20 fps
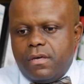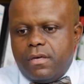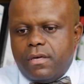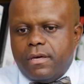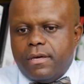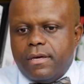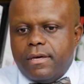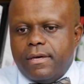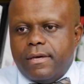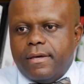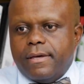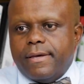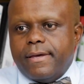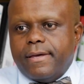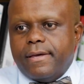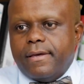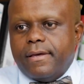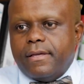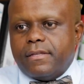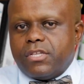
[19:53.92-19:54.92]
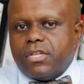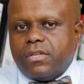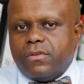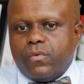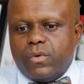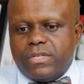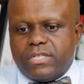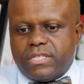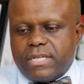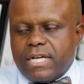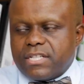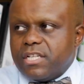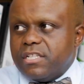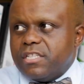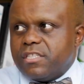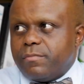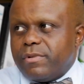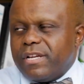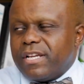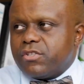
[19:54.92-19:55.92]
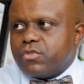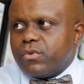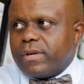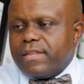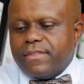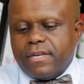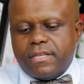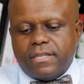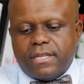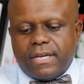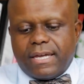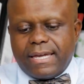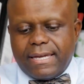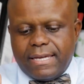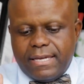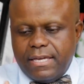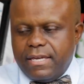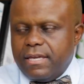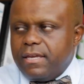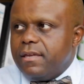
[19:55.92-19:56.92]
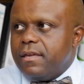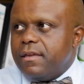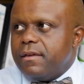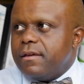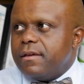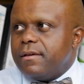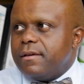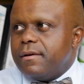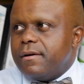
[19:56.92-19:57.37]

which actually is bringing together the key